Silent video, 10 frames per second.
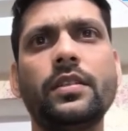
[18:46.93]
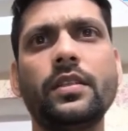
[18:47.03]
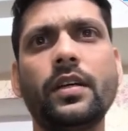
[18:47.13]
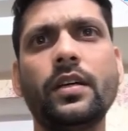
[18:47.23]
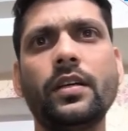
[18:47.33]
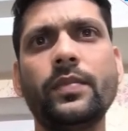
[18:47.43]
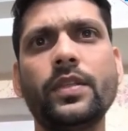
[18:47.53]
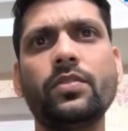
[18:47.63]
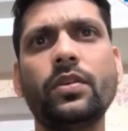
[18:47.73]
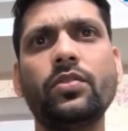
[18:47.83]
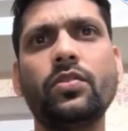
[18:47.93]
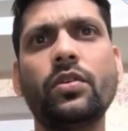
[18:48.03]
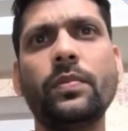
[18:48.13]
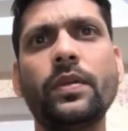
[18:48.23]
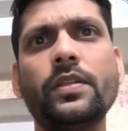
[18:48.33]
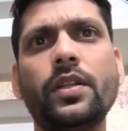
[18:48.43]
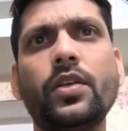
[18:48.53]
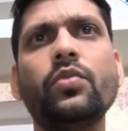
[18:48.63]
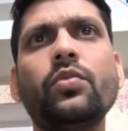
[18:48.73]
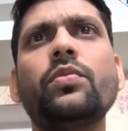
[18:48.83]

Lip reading: I'm just going to copy this new